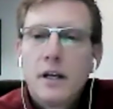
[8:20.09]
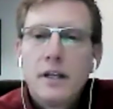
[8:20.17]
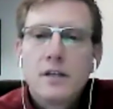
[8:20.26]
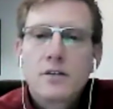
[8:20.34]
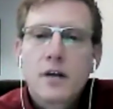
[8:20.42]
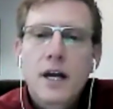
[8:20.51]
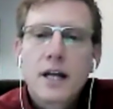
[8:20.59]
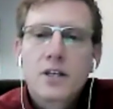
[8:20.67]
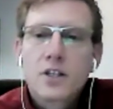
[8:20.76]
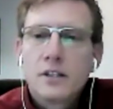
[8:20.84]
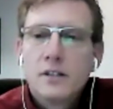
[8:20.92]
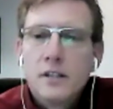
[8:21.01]

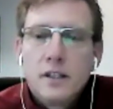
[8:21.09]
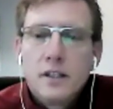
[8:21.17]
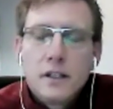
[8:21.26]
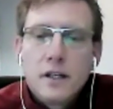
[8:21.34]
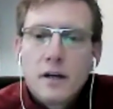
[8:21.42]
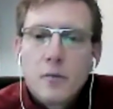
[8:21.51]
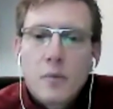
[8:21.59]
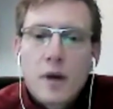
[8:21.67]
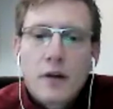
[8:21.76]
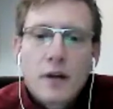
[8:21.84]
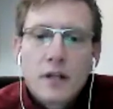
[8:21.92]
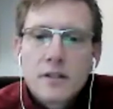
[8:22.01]
interaction,
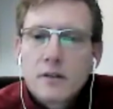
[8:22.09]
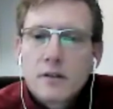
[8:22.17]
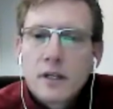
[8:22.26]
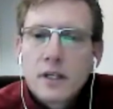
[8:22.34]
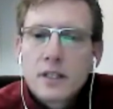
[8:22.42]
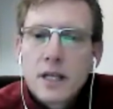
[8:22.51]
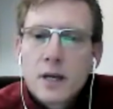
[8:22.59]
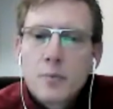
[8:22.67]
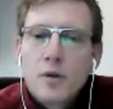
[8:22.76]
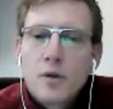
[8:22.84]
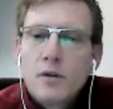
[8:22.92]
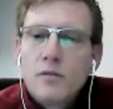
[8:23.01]
Pyran's a great
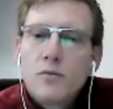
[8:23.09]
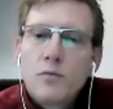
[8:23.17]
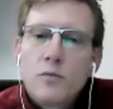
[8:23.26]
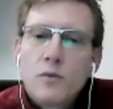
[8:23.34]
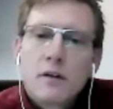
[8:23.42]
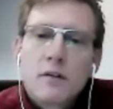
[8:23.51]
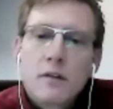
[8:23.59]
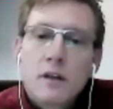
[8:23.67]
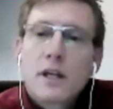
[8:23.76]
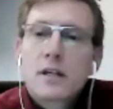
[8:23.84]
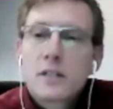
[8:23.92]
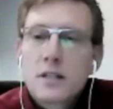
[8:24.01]
example of where the
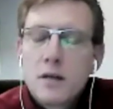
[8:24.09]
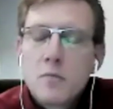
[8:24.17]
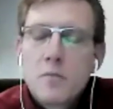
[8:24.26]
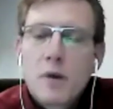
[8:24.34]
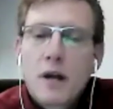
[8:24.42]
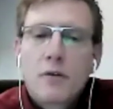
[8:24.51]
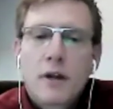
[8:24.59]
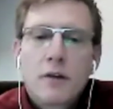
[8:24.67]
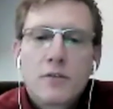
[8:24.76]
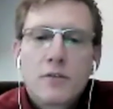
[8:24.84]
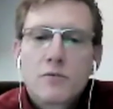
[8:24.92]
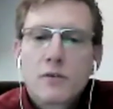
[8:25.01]
next time
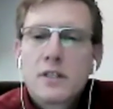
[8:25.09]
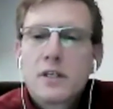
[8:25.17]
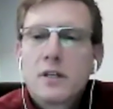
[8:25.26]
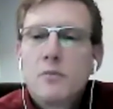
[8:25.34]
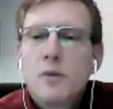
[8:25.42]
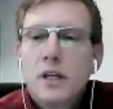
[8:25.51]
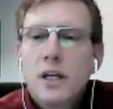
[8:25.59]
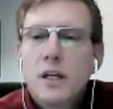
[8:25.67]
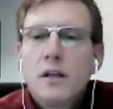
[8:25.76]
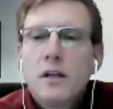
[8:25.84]
Pyran was raising money,